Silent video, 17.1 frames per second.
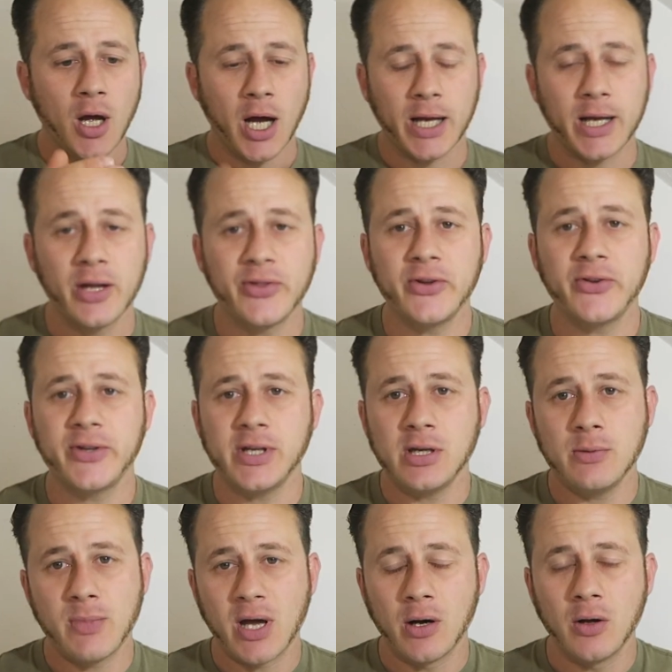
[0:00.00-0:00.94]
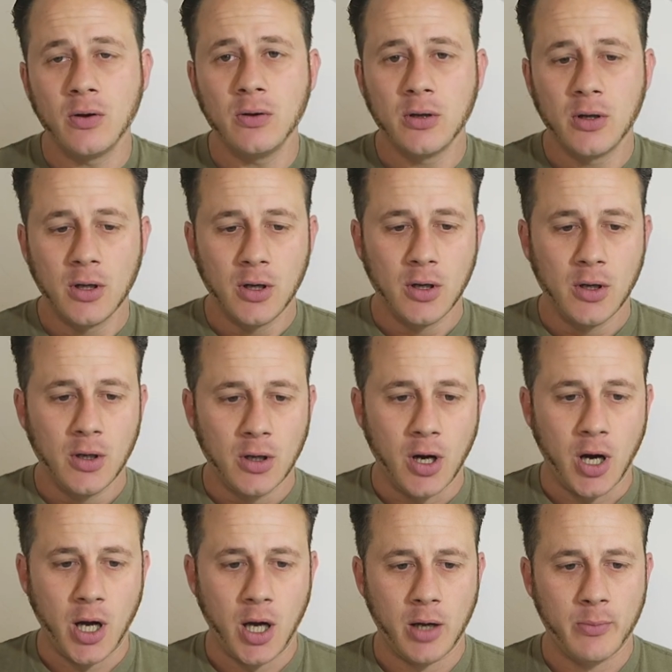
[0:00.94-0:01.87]
I got this email
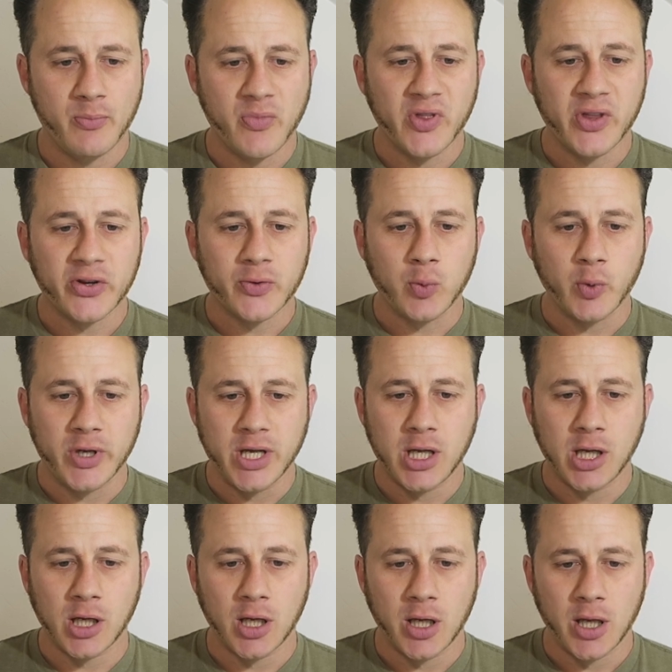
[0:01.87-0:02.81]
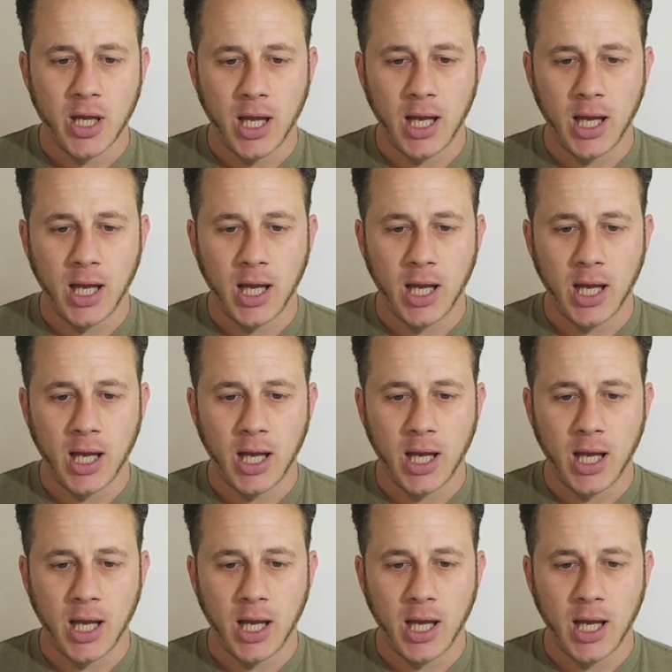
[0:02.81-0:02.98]
this week,